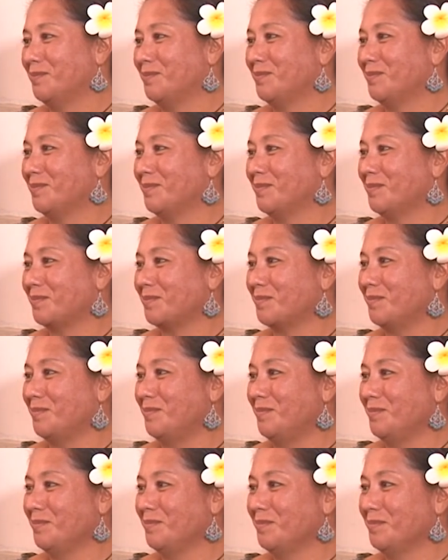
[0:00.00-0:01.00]

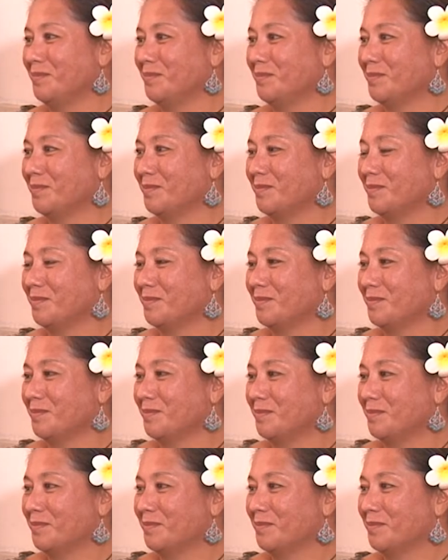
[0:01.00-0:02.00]

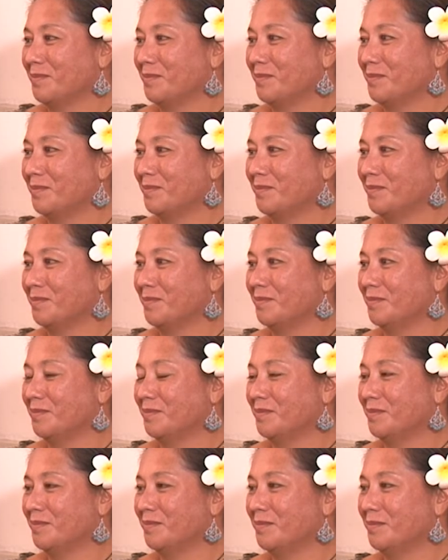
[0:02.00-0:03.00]

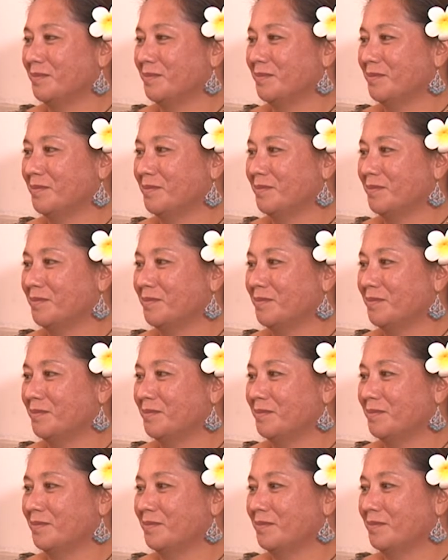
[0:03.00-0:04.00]

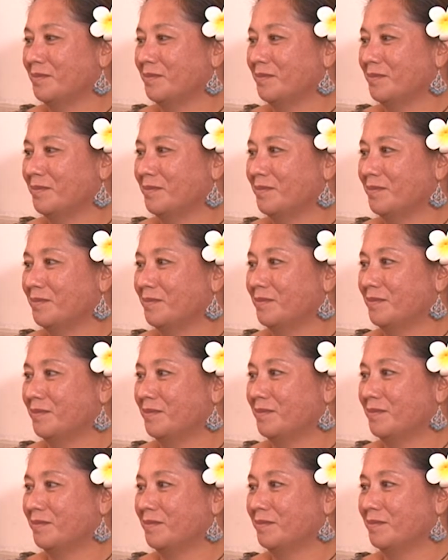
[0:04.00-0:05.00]

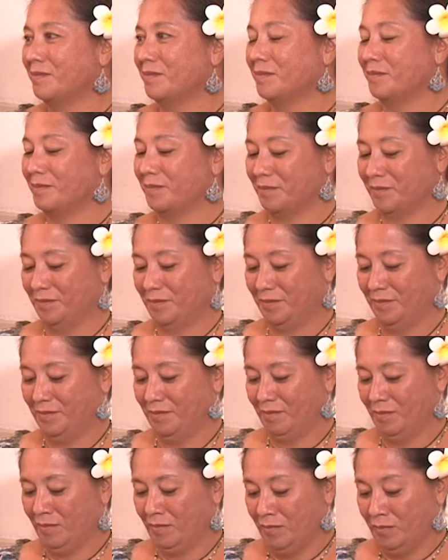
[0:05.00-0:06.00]

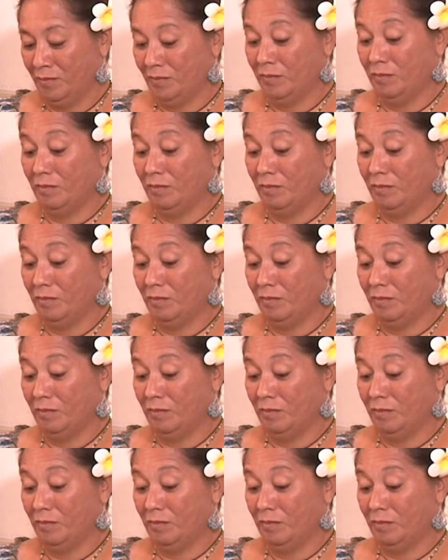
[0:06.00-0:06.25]
The person shown says nothing.